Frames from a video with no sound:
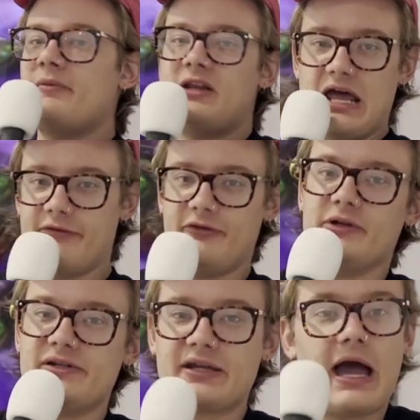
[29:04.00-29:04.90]
and Dad, if you're
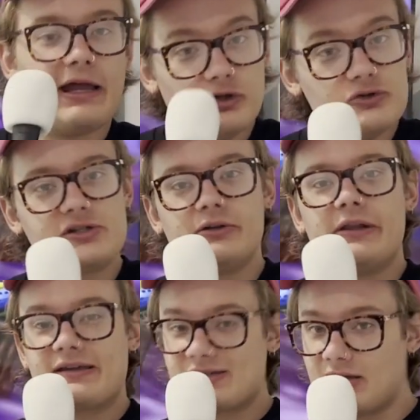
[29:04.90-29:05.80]
listening, I do still
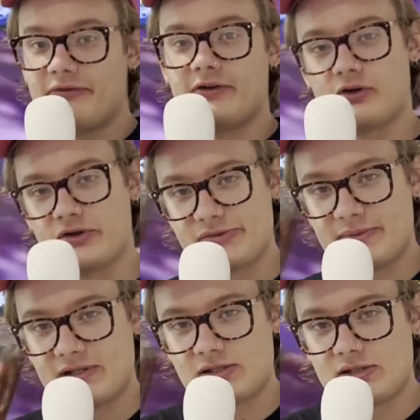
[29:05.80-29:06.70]
like stuff at
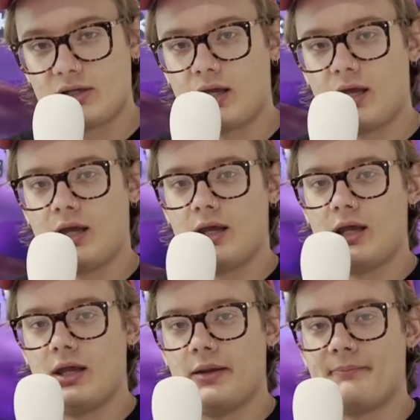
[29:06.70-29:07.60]
Christmas
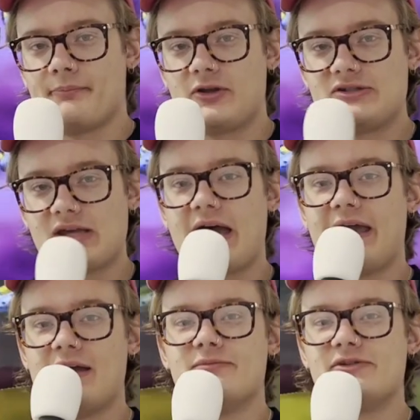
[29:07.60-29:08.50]
because I
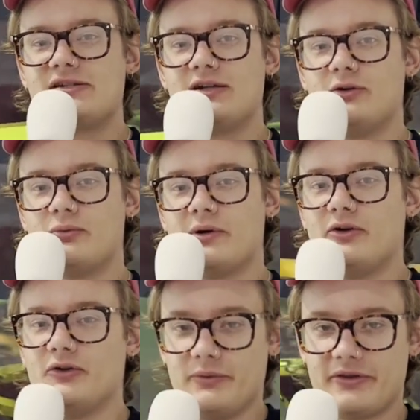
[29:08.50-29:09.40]
am still
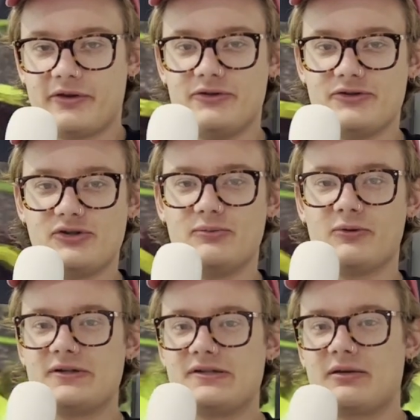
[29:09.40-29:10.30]
riddled with
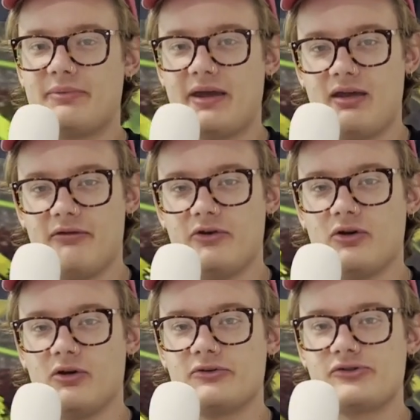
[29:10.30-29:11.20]
consumeristic
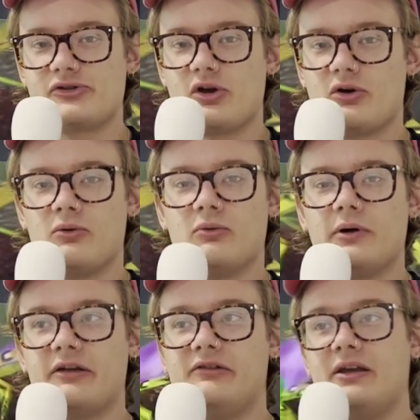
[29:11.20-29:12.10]
behavior. So
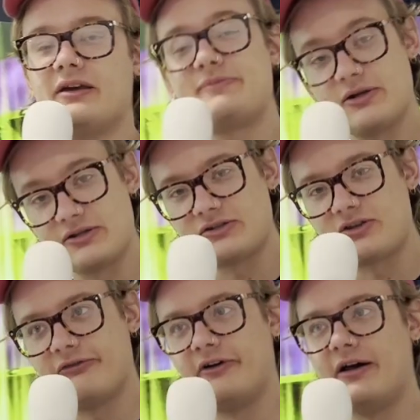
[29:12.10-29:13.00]
experiences
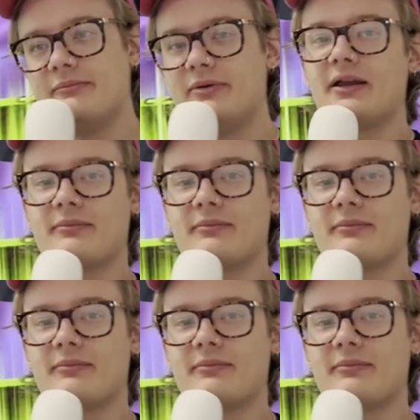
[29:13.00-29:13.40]
are fun, but like